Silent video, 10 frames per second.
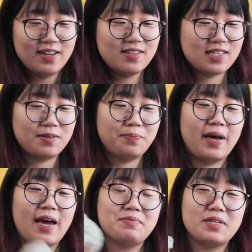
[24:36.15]
So
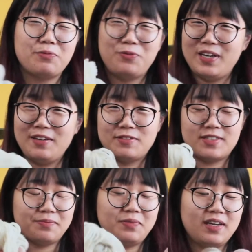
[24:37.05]
perhaps I'll weave
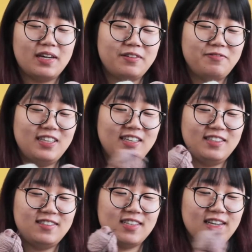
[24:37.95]
something out of
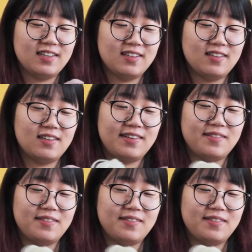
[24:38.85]
these and